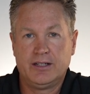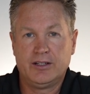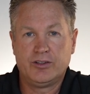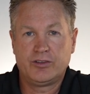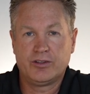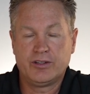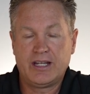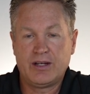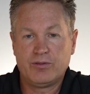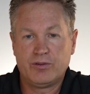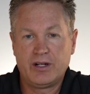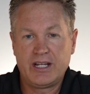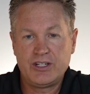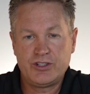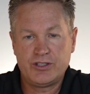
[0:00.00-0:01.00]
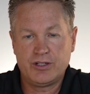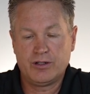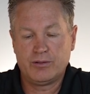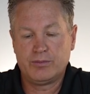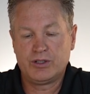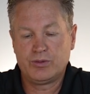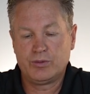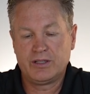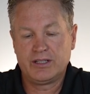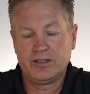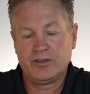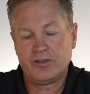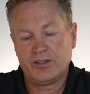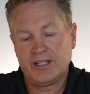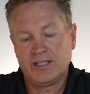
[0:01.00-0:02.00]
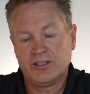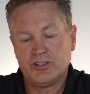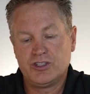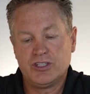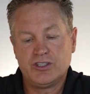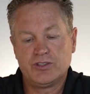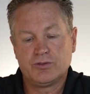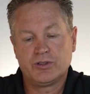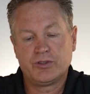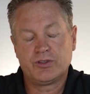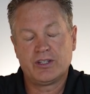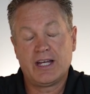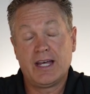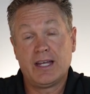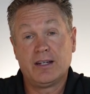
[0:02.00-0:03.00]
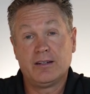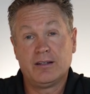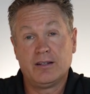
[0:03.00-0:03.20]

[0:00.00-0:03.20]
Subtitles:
So that ratio between, say, the gingival side